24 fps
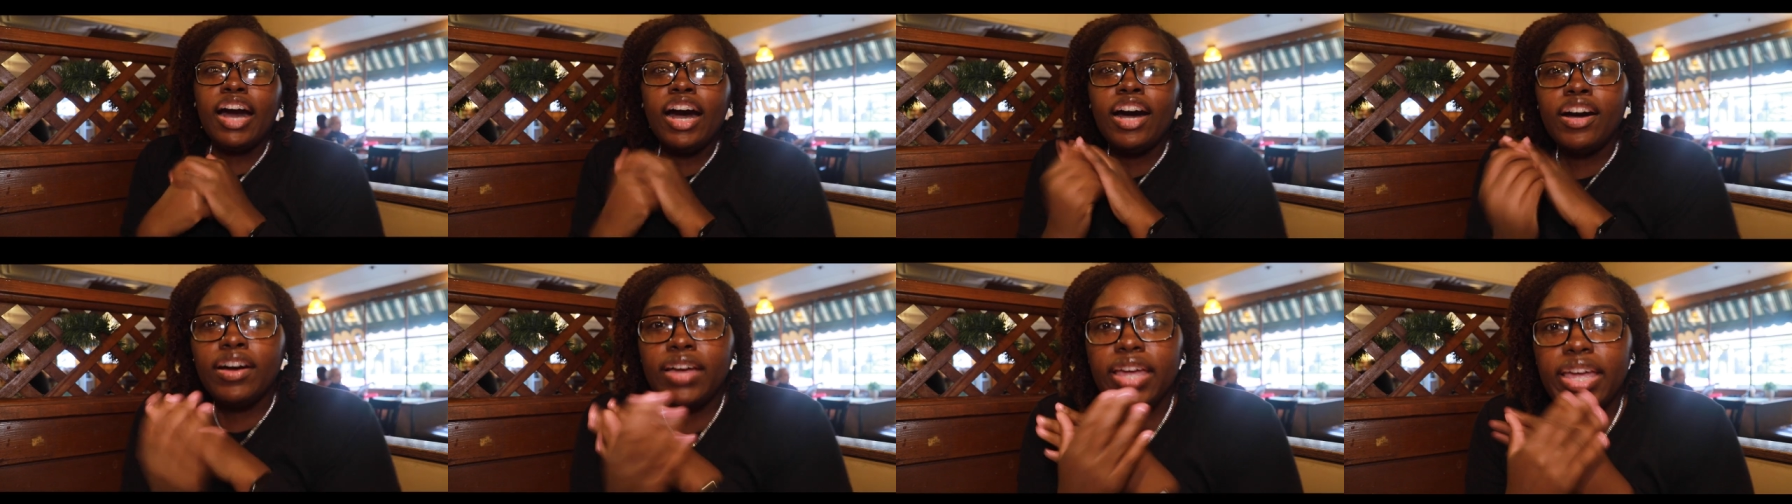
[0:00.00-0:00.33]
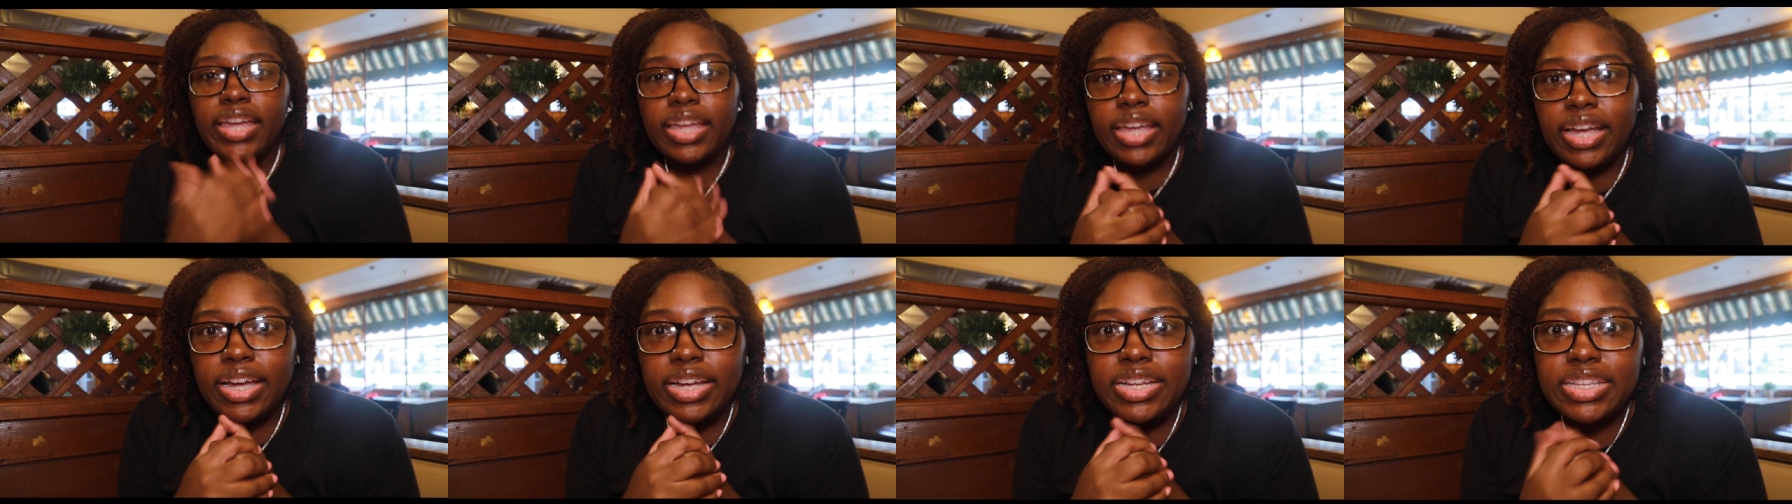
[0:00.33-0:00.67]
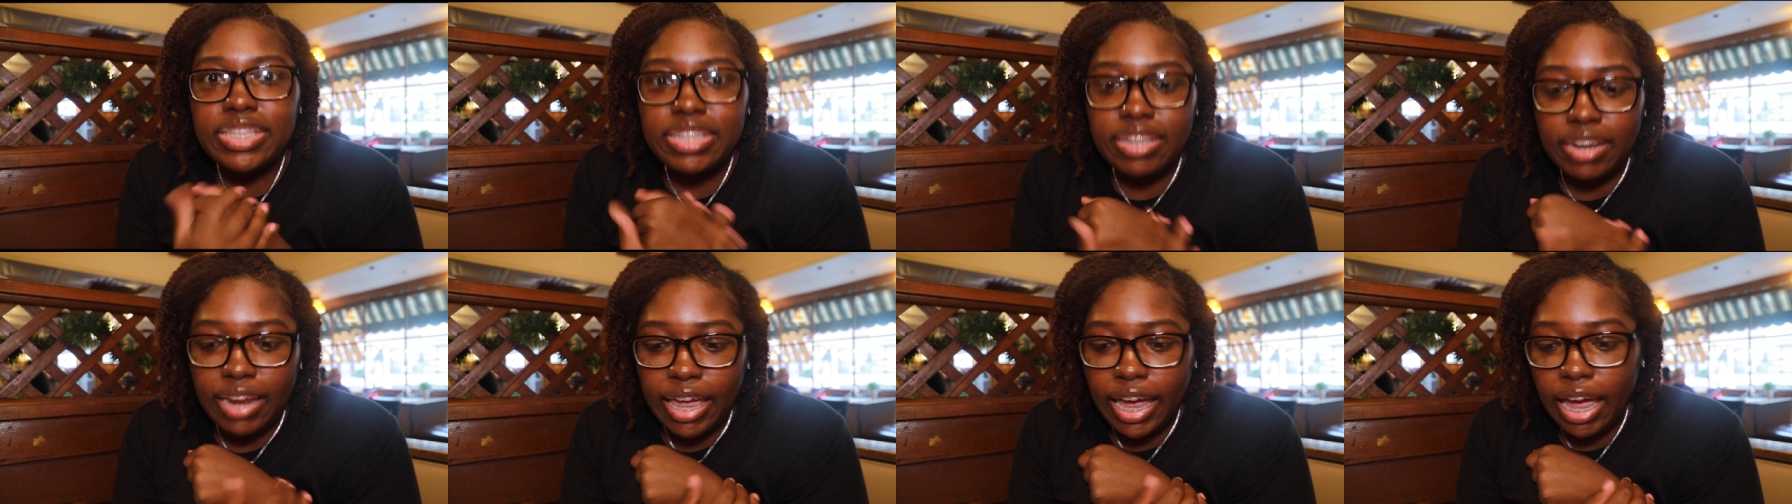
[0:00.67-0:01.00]
Okay, y'all,
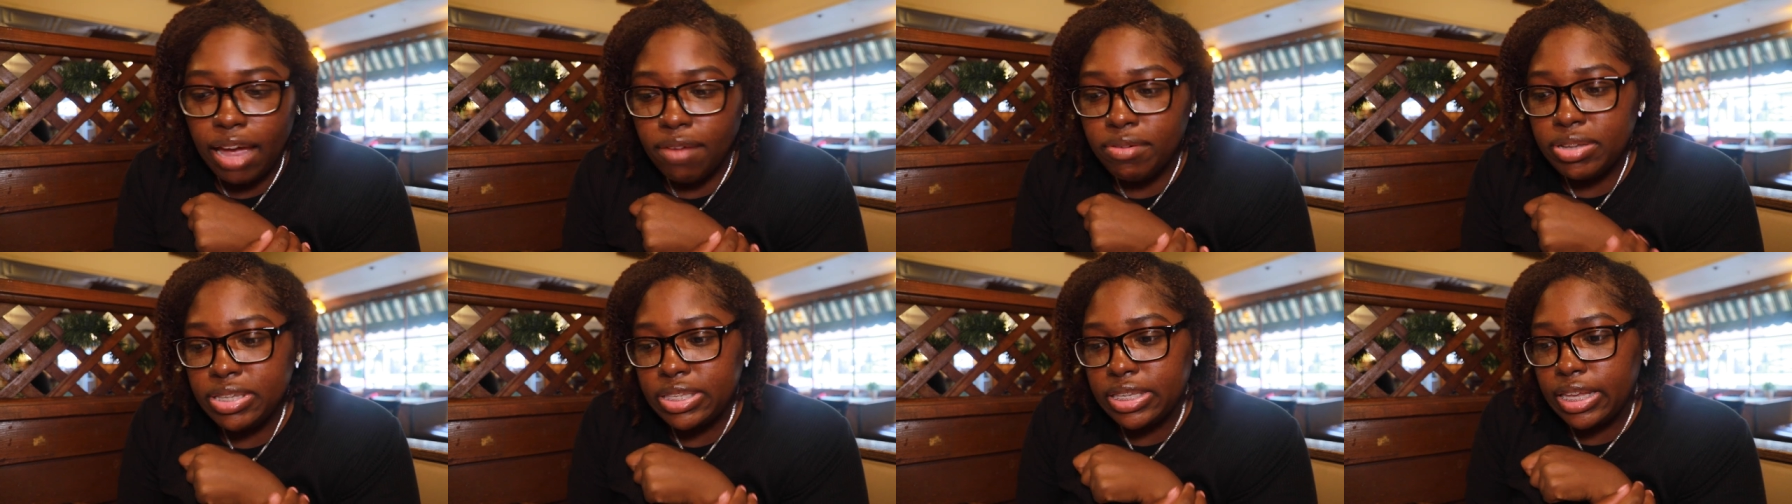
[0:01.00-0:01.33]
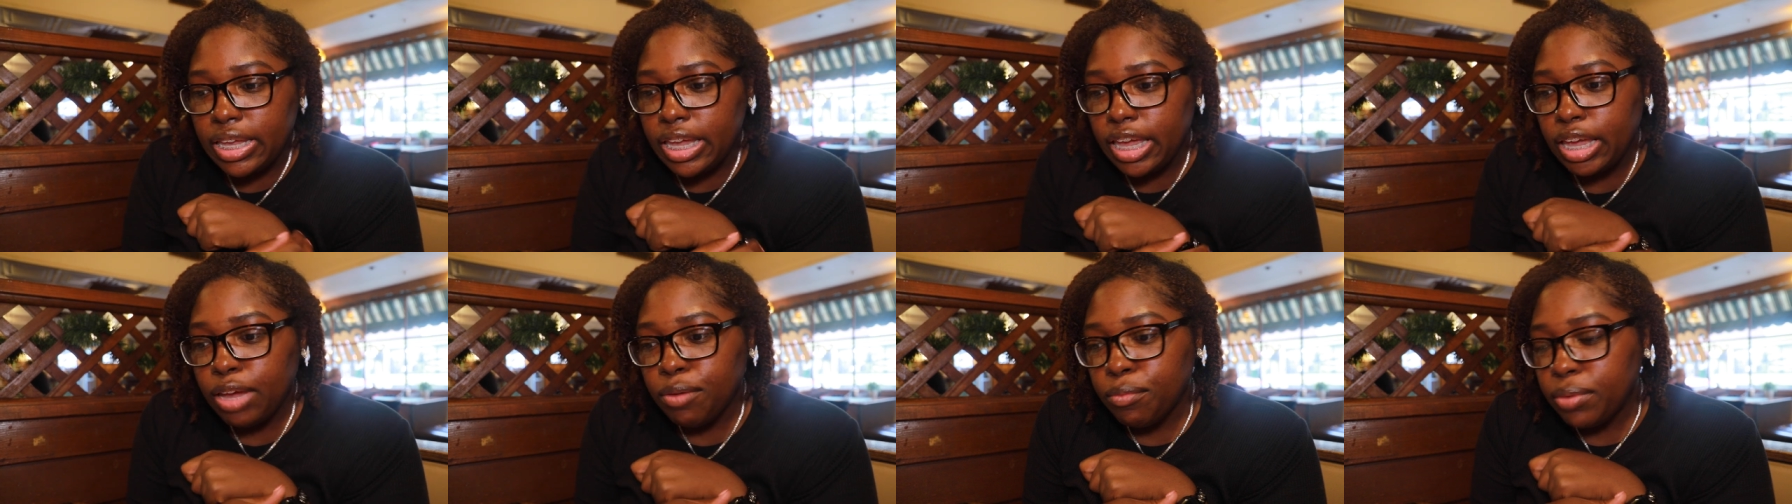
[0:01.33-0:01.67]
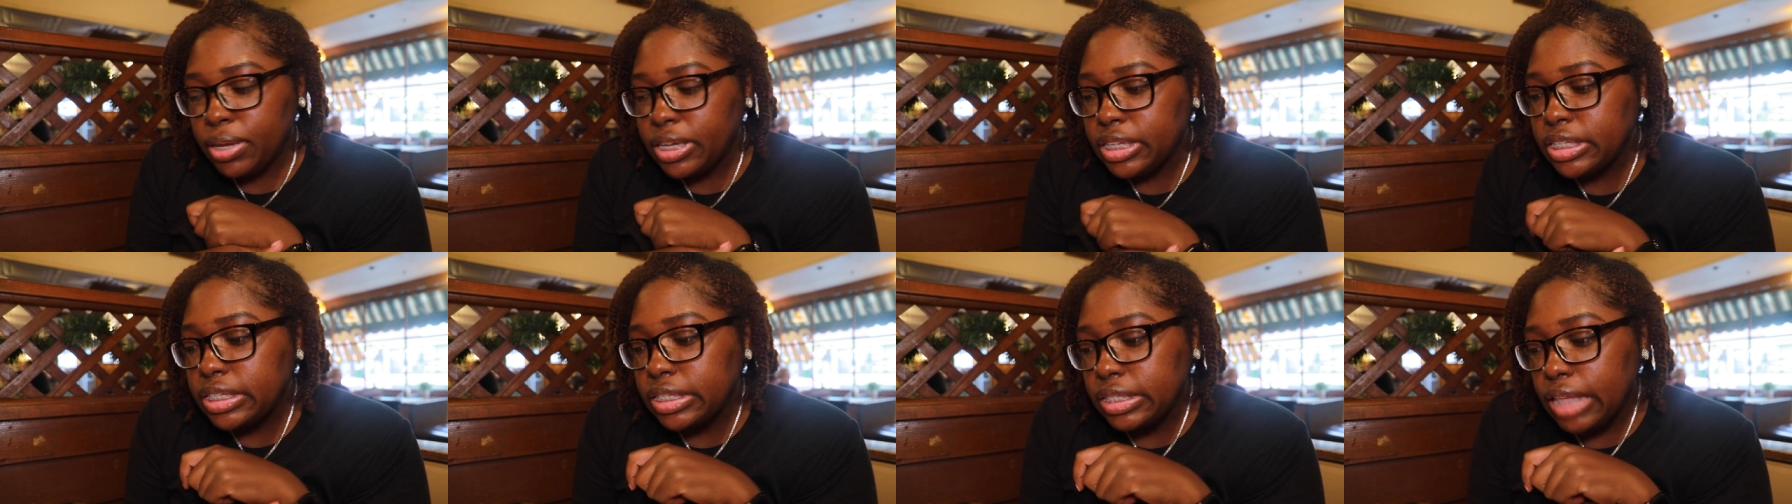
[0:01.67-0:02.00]
so like I was saying,
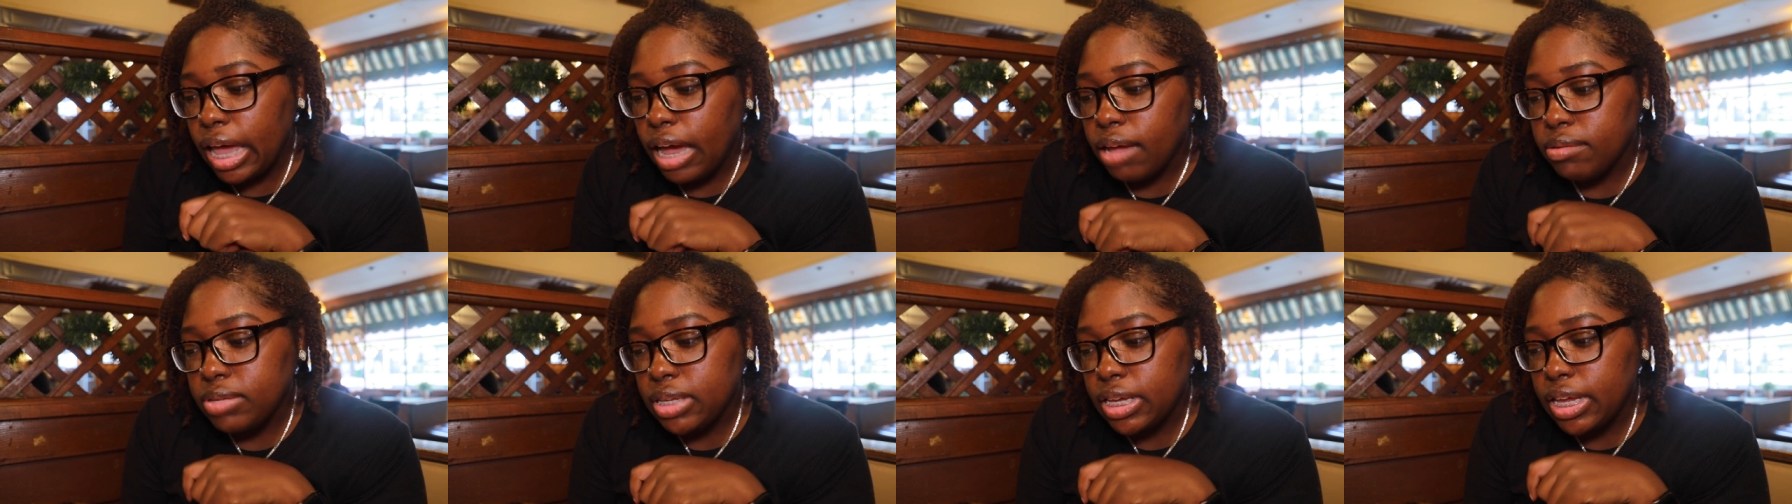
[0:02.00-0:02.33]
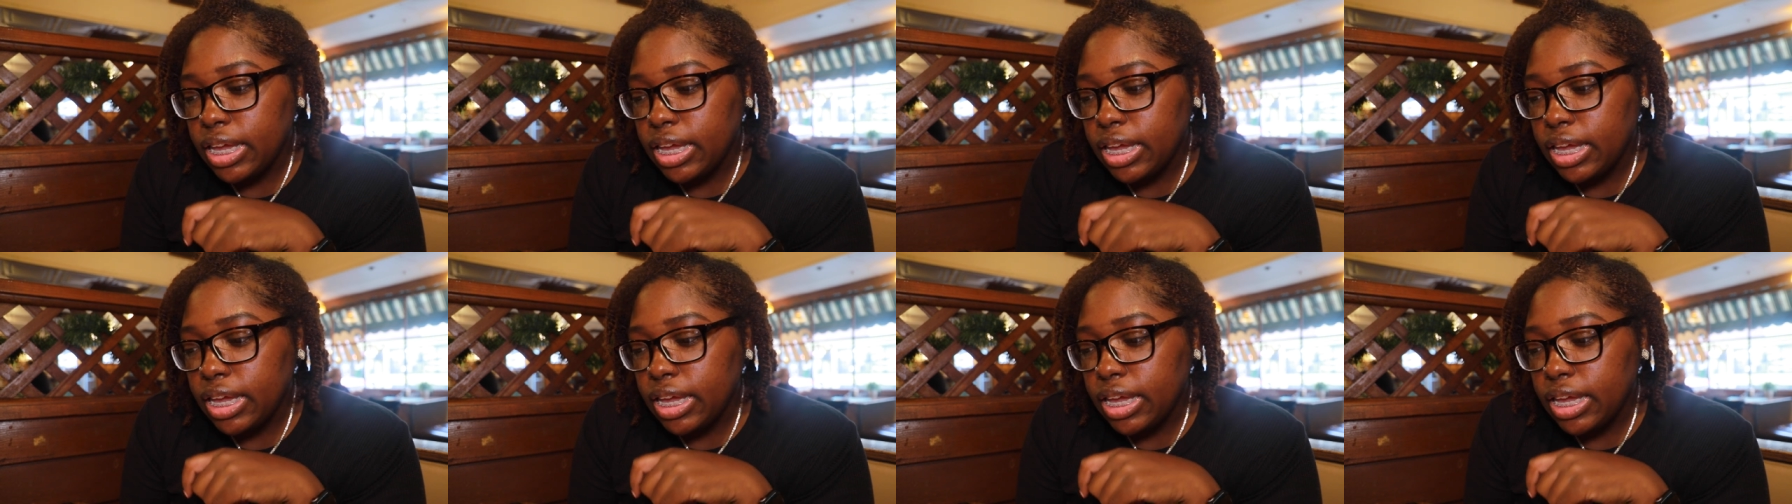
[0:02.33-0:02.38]
we stopped